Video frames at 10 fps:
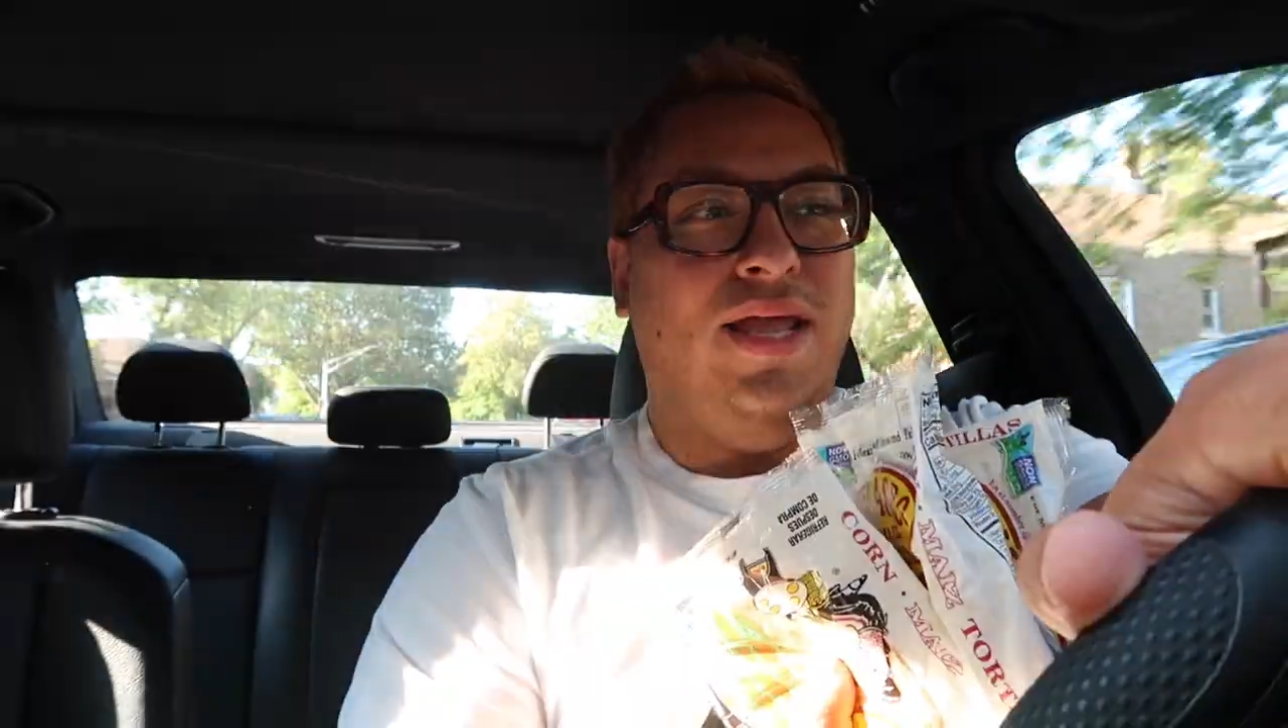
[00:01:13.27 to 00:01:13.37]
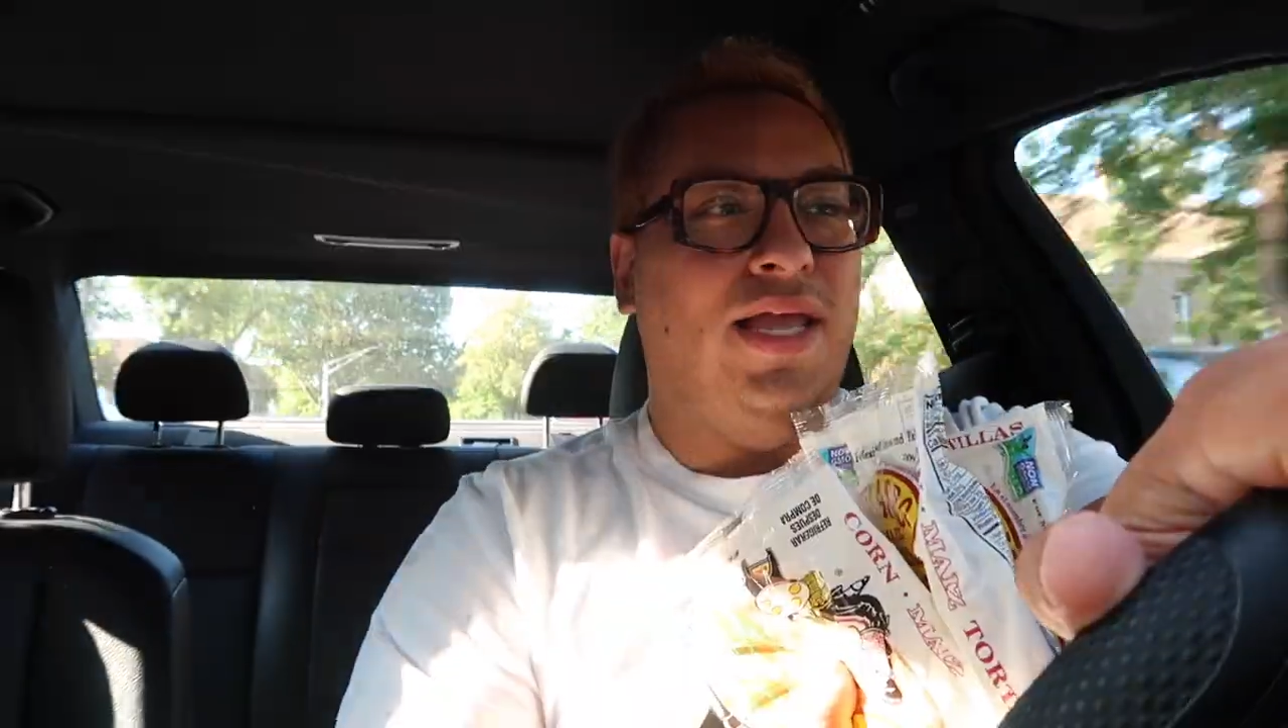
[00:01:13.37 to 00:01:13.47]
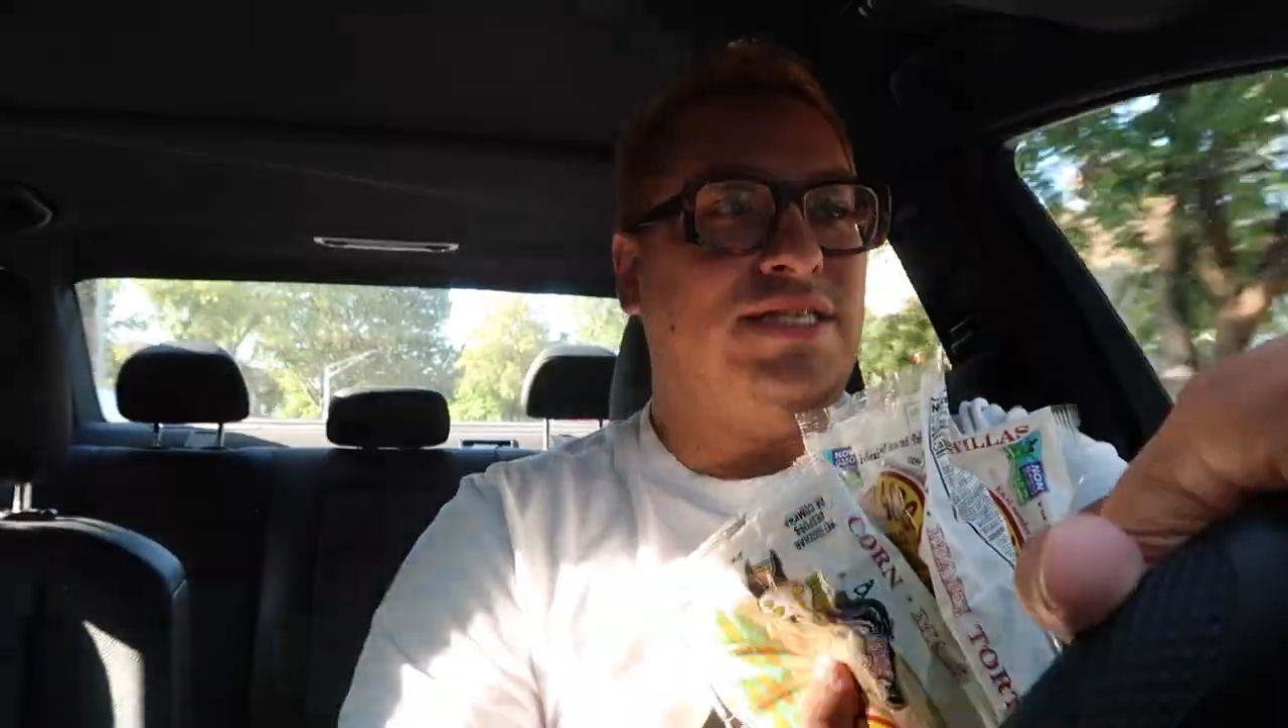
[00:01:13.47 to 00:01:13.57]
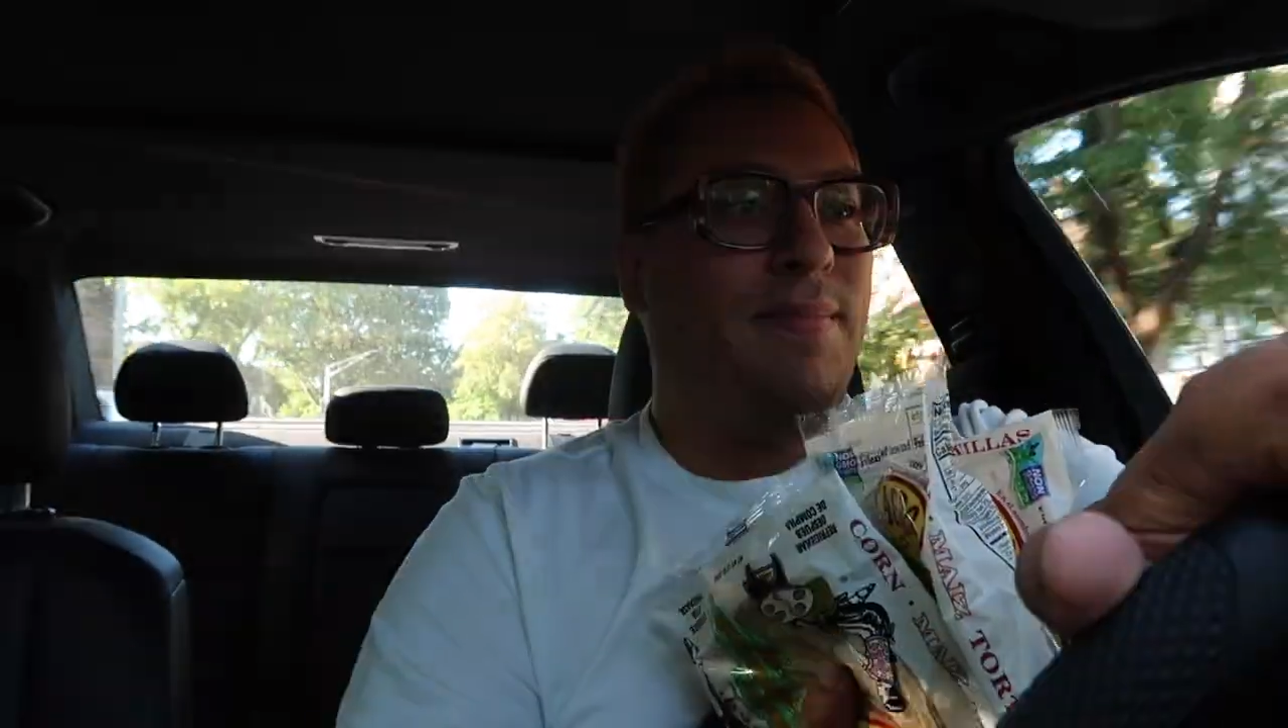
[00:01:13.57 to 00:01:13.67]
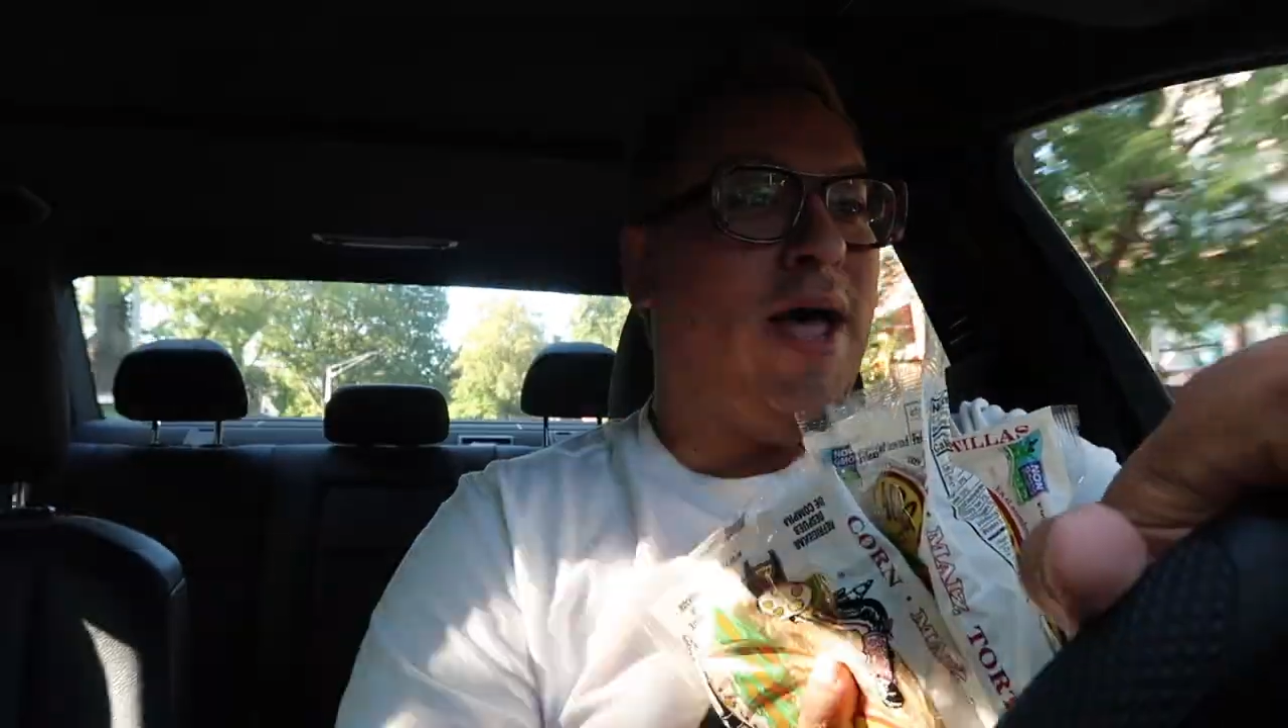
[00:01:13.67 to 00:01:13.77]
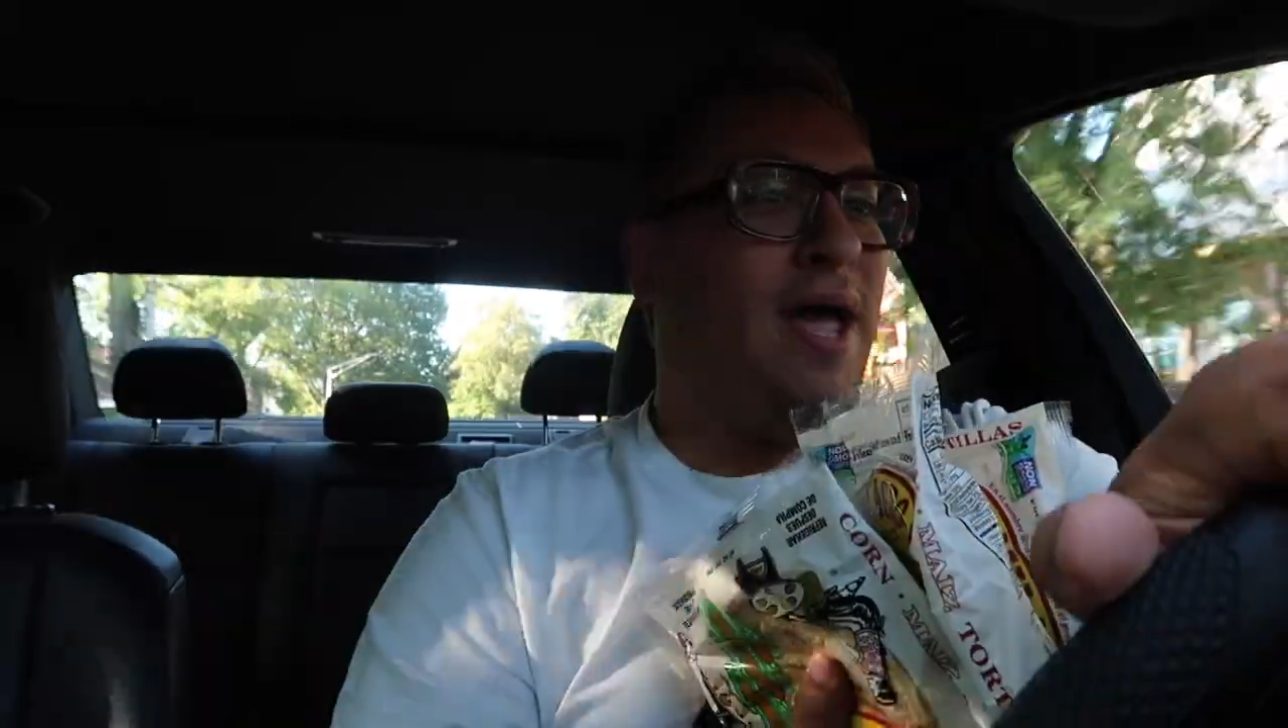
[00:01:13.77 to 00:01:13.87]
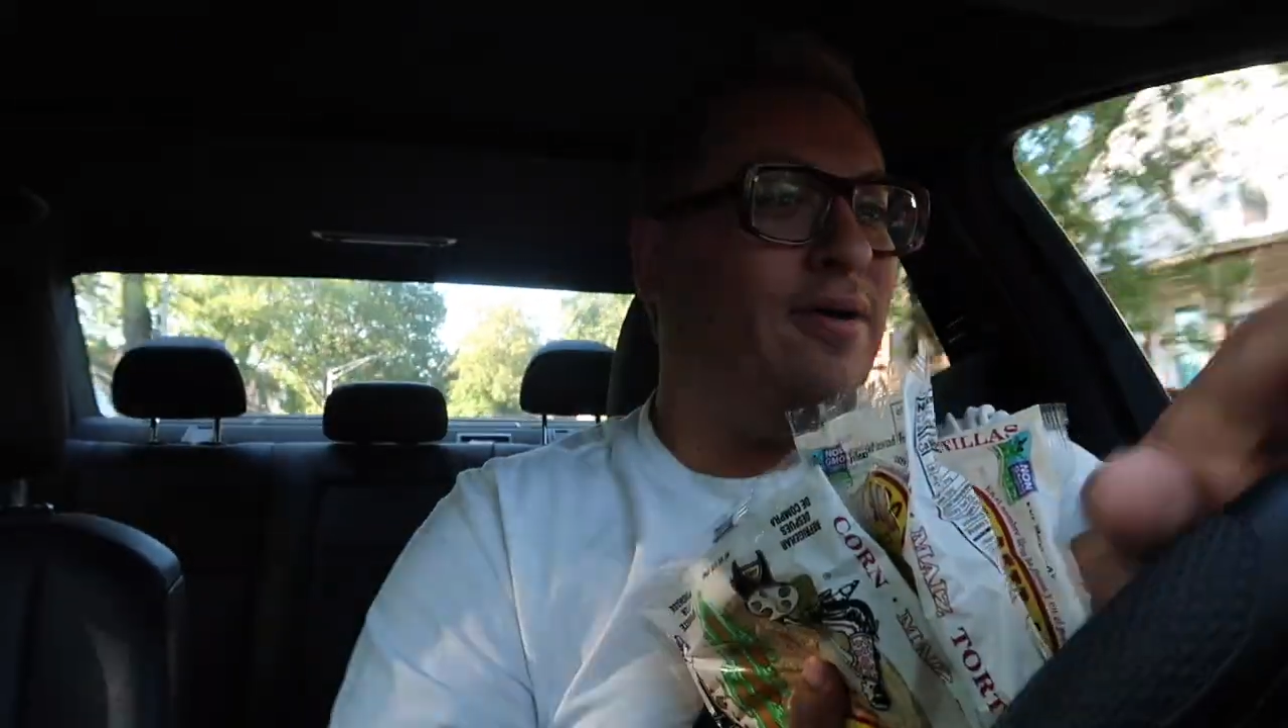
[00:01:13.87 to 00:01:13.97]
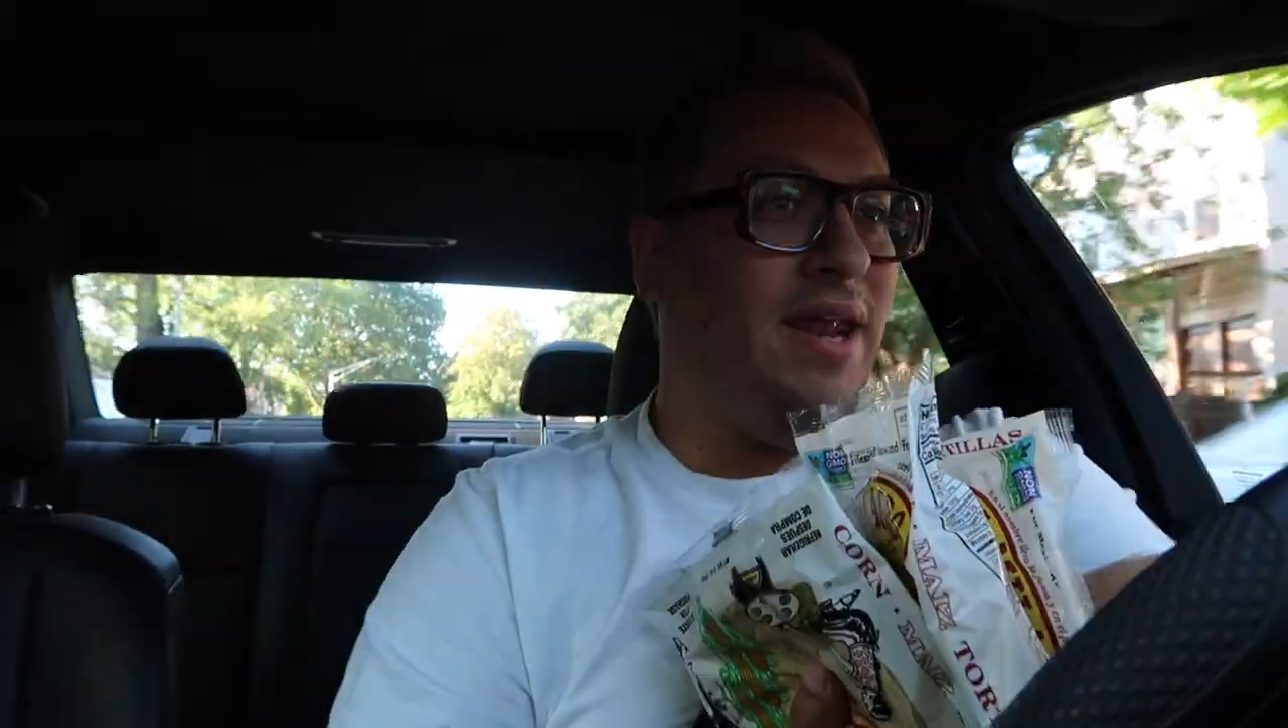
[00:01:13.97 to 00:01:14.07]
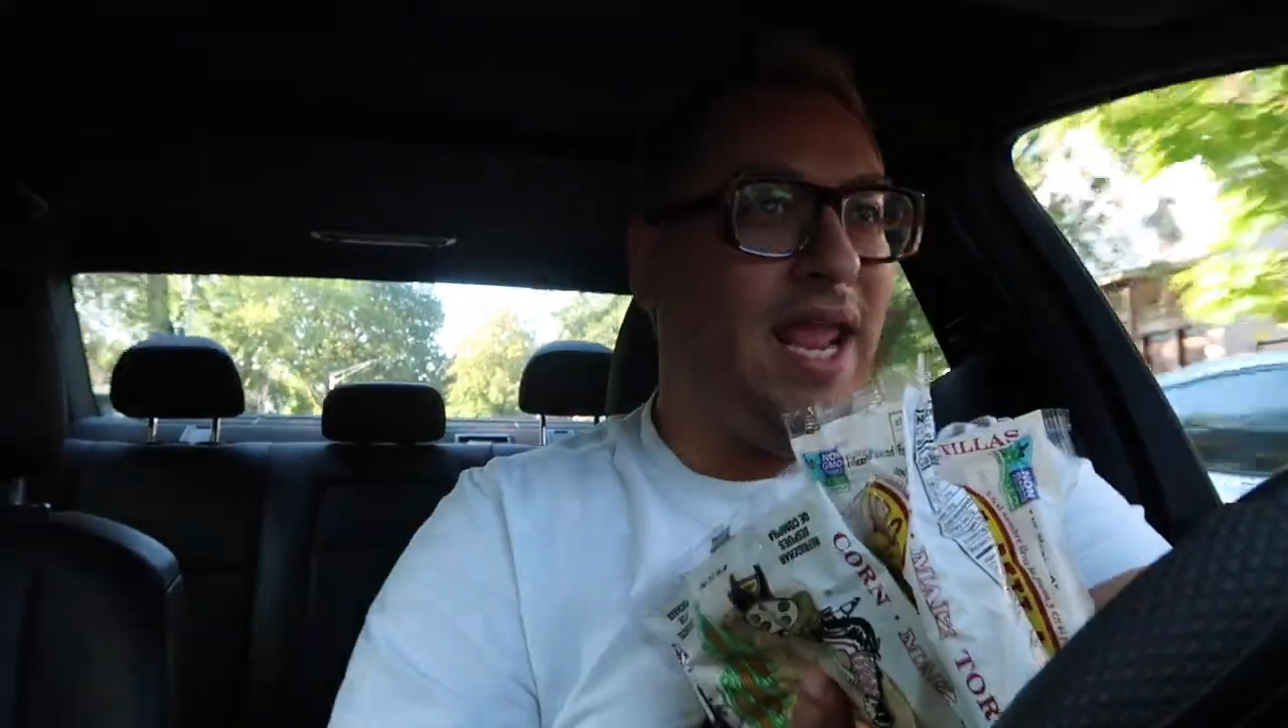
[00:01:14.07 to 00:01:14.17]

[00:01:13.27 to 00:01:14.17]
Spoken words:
It's about